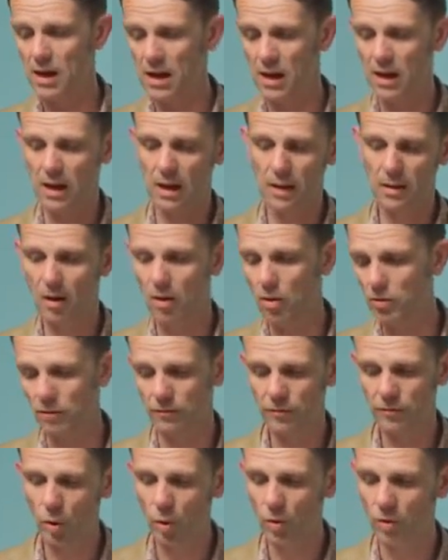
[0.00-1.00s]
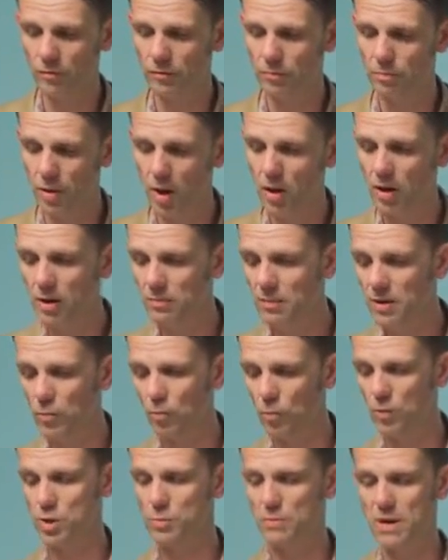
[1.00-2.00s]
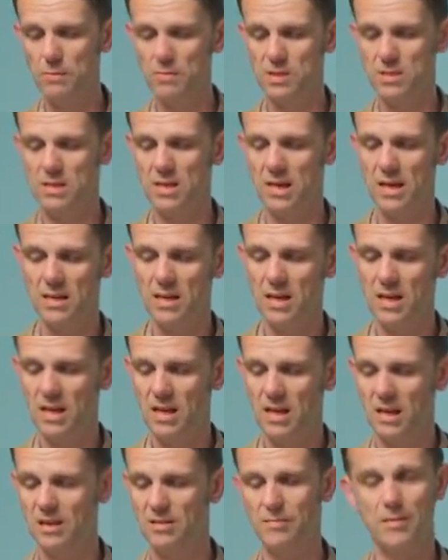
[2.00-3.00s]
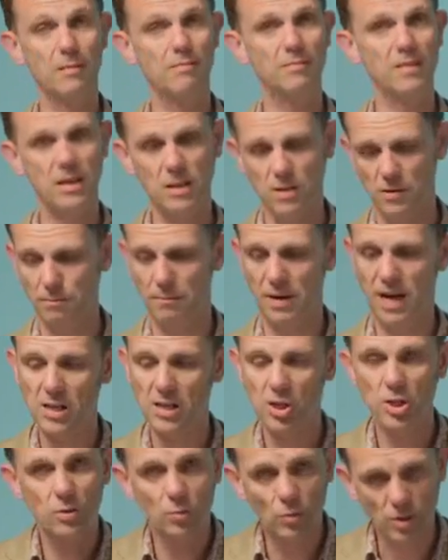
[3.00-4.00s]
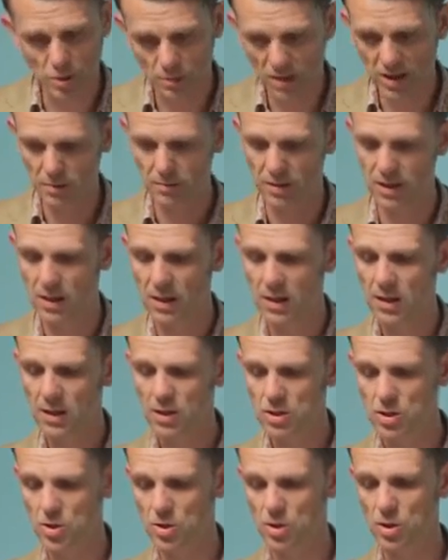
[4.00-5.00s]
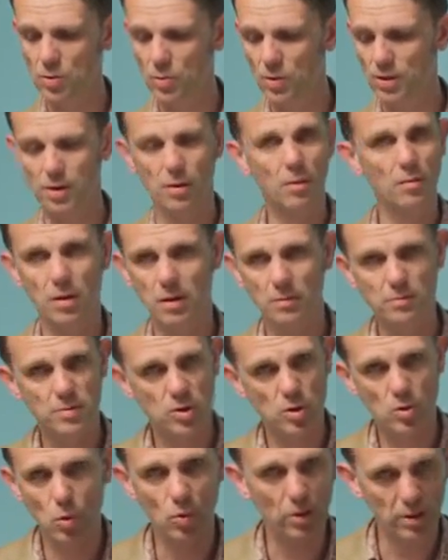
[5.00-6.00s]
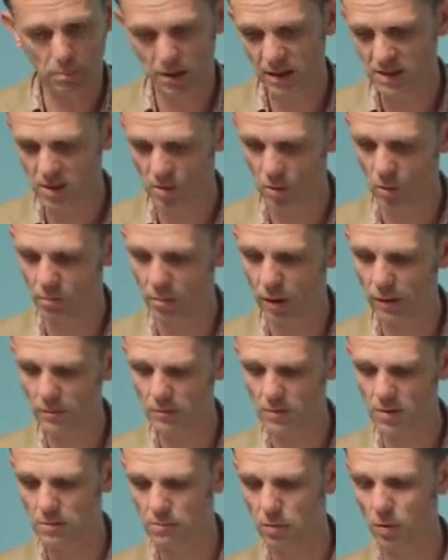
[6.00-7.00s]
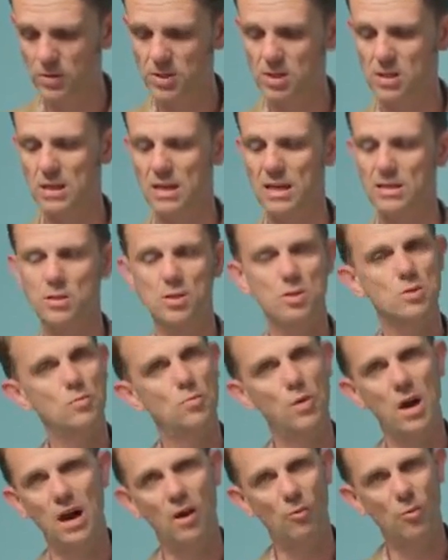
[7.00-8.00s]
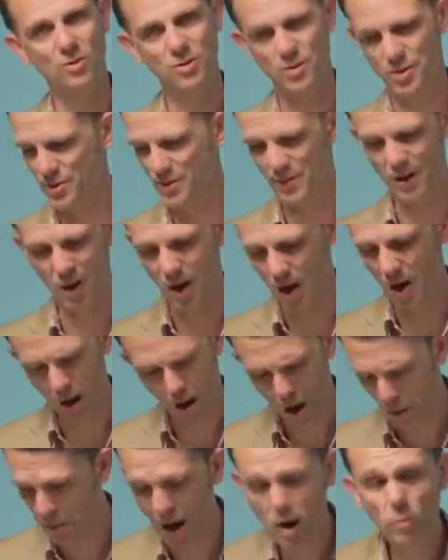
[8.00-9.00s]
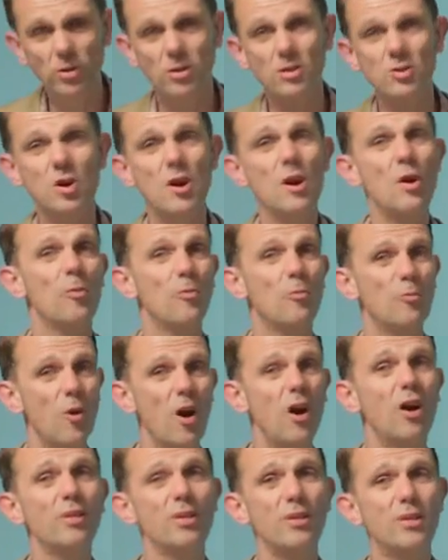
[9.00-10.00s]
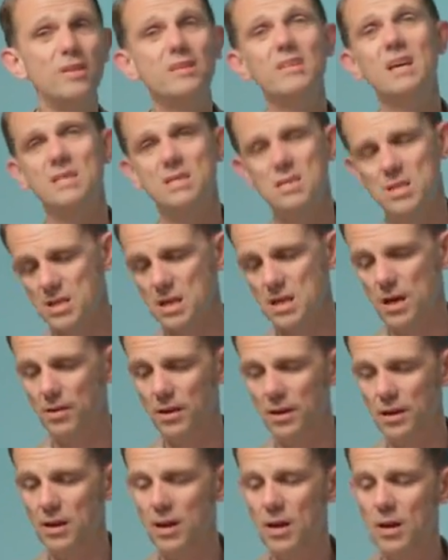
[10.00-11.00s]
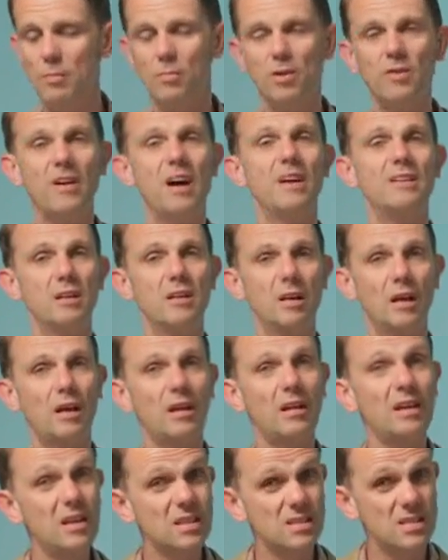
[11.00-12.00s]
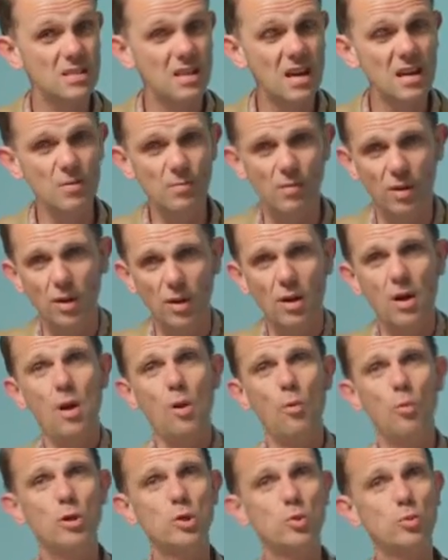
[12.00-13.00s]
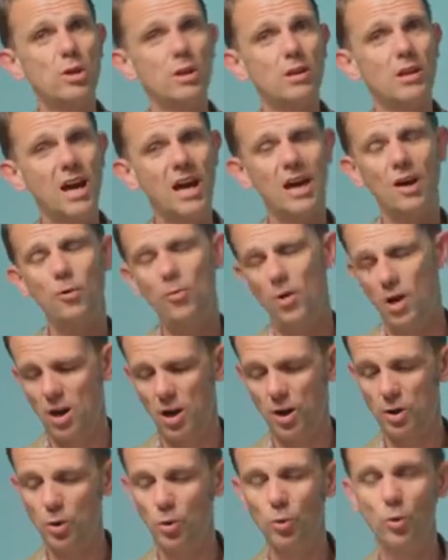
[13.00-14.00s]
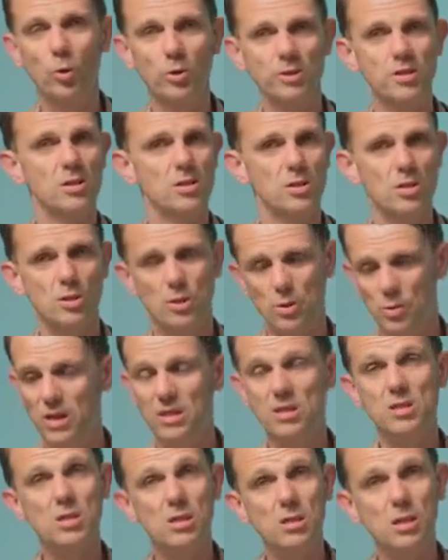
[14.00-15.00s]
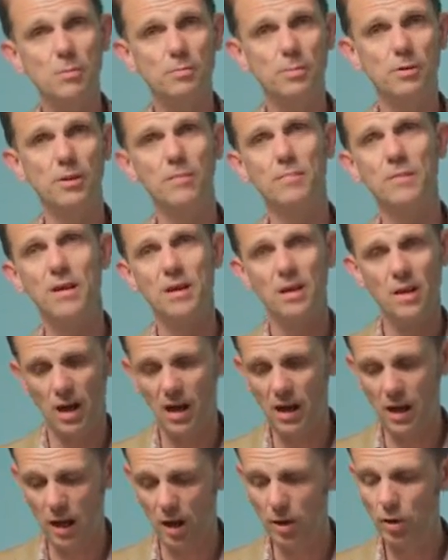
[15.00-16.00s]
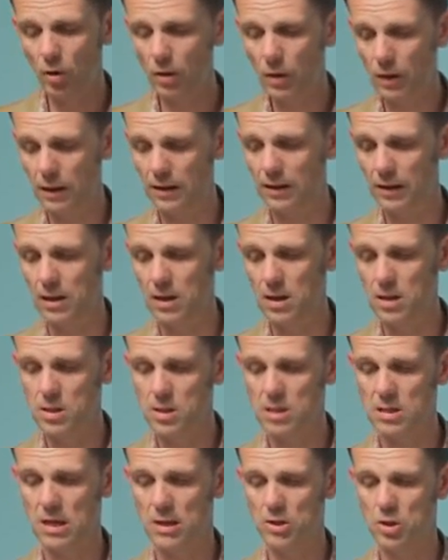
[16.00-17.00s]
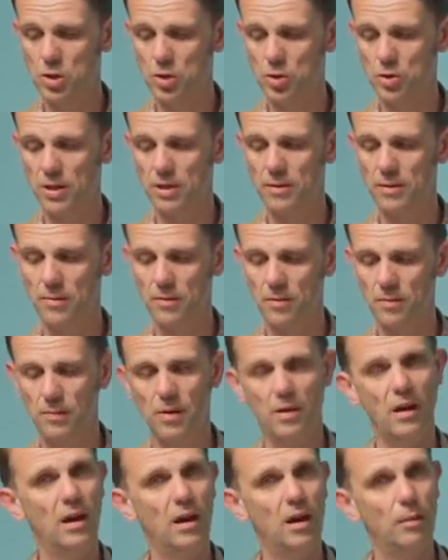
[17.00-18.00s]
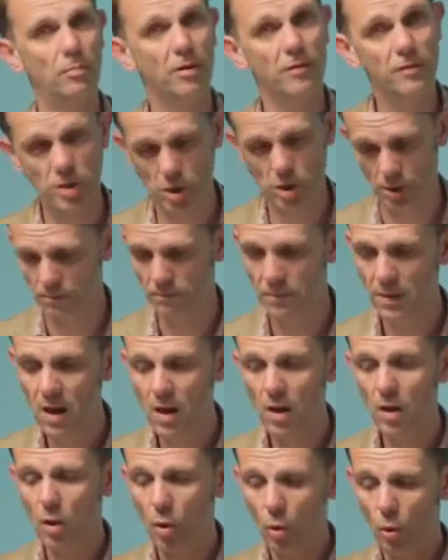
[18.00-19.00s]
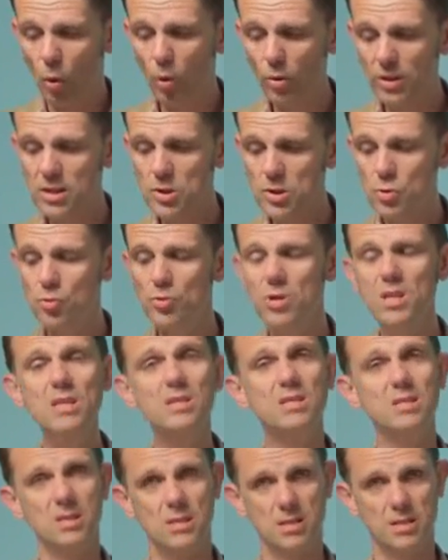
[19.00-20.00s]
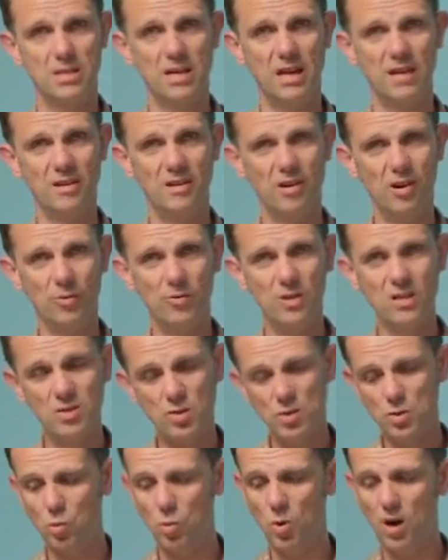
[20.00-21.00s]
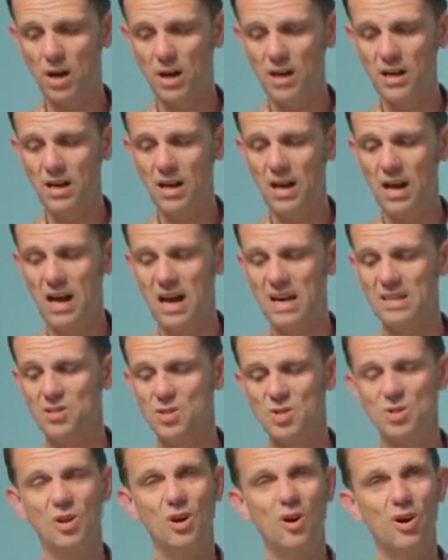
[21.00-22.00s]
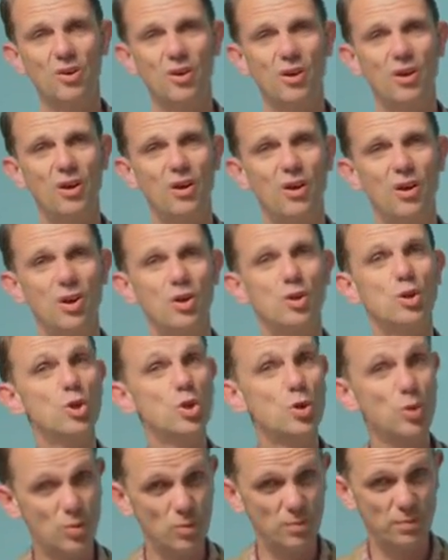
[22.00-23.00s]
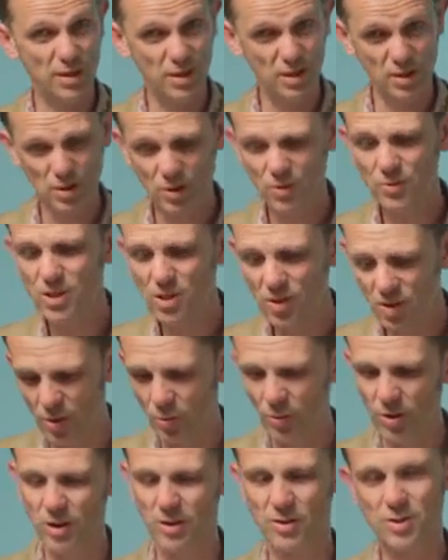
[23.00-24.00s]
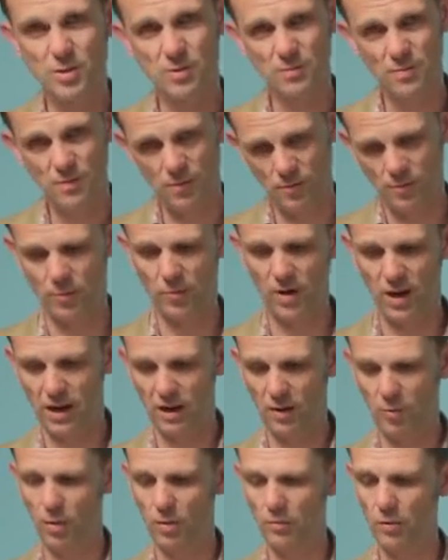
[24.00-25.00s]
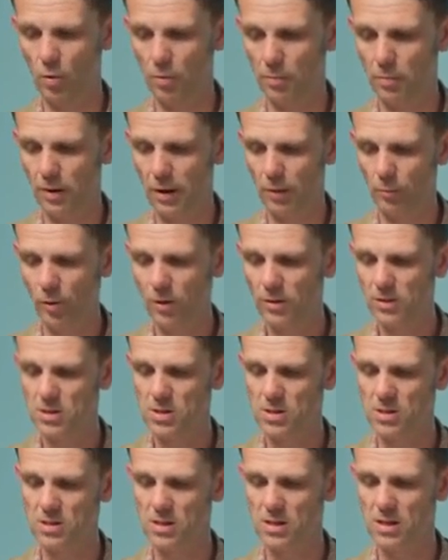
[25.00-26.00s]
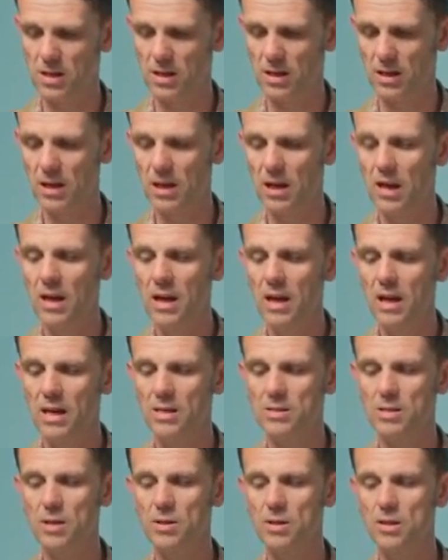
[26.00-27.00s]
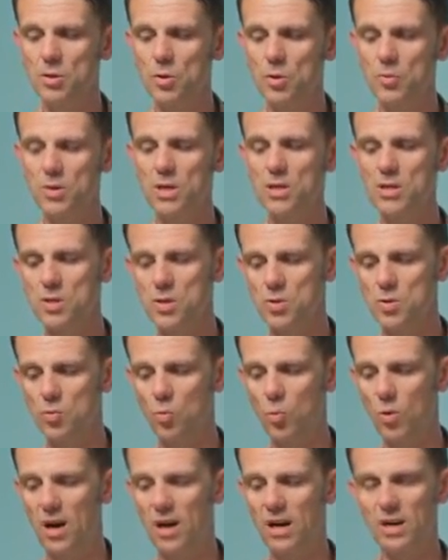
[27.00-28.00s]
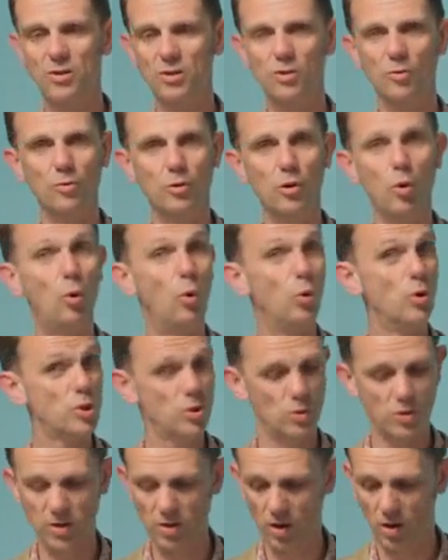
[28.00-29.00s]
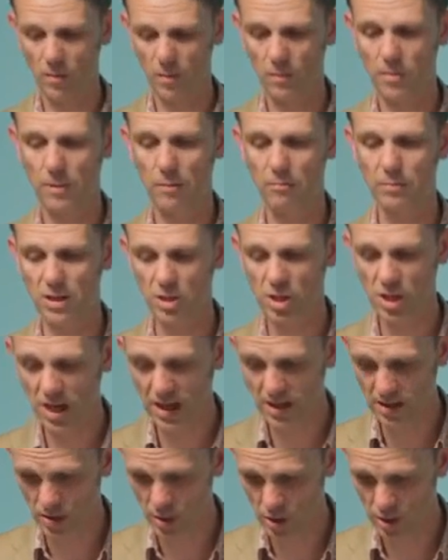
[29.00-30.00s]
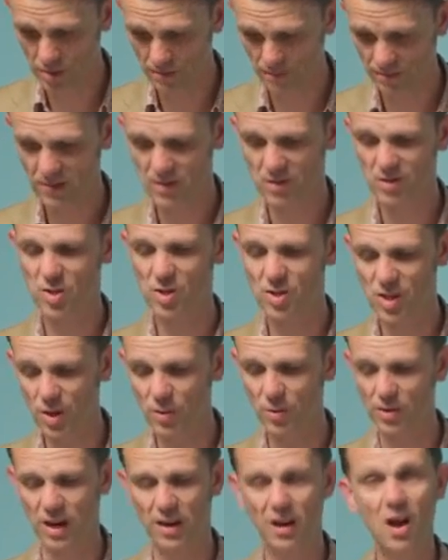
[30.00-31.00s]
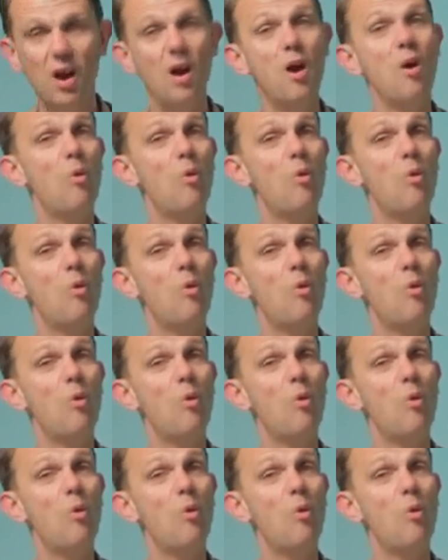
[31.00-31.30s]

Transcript: on the floor of Parliament, which may be said in the heat of passion, which may be to do with scoring political points against one's opponents, rather than necessarily providing a clear statement which would allow a court to interpret an unclear statutory provision. All these reasons, then, are reasons why Hansard shouldn't be used. In other words, what Lord Brown-Wilkinson is saying here is that these are reasons why the law should not be changed. So then,